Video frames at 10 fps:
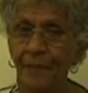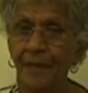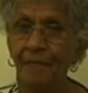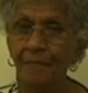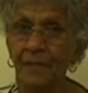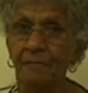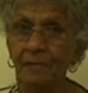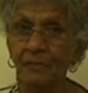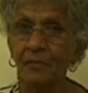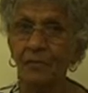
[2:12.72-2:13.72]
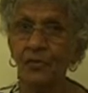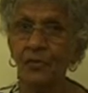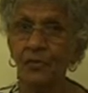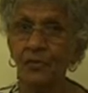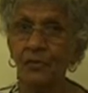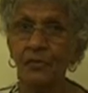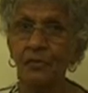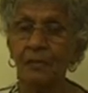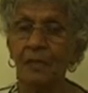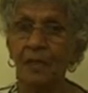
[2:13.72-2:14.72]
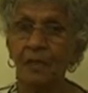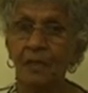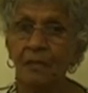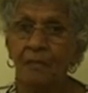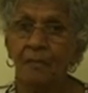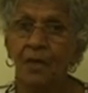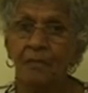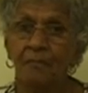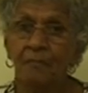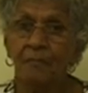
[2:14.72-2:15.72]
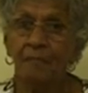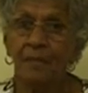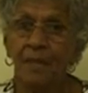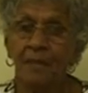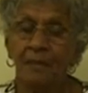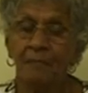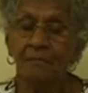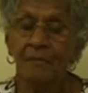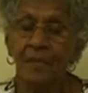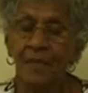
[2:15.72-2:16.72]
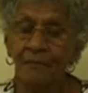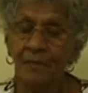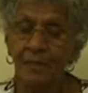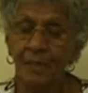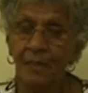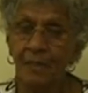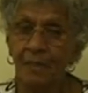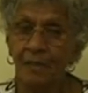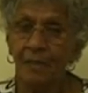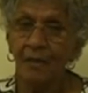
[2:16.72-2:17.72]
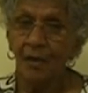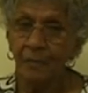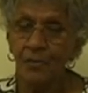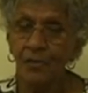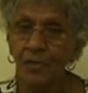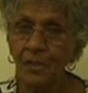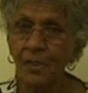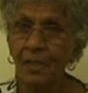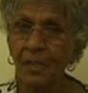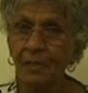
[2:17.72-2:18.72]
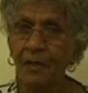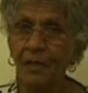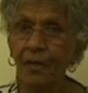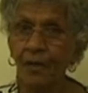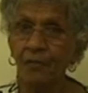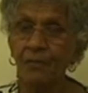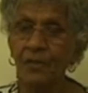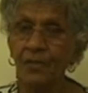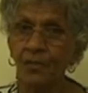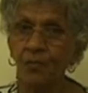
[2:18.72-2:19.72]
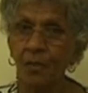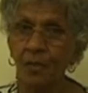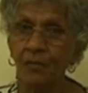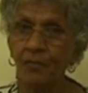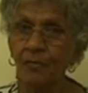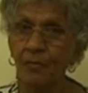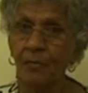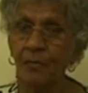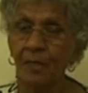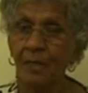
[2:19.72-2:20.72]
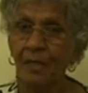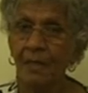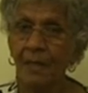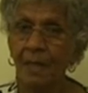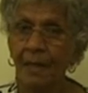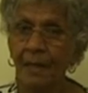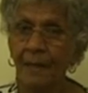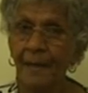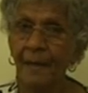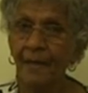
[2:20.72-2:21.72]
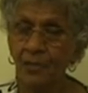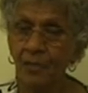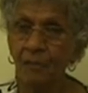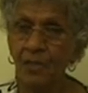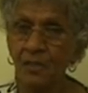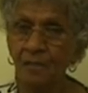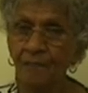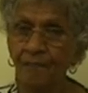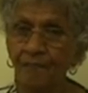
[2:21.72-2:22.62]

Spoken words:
government, because you mightn't have the opportunity to get the homes that you wanted through a housing commission.